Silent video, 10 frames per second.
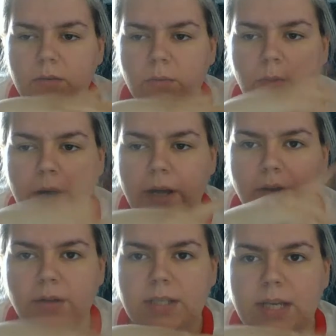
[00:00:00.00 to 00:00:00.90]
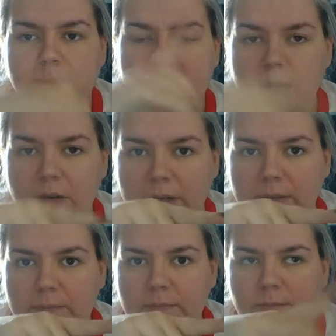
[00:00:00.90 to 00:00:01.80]
why you're saying I'm sorry.
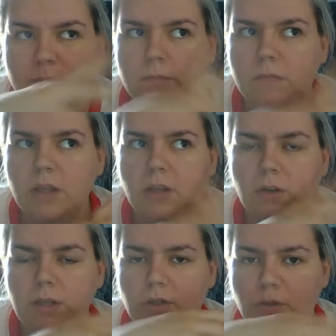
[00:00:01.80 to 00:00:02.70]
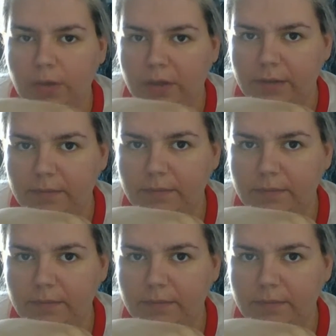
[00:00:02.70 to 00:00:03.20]
You didn't do anything.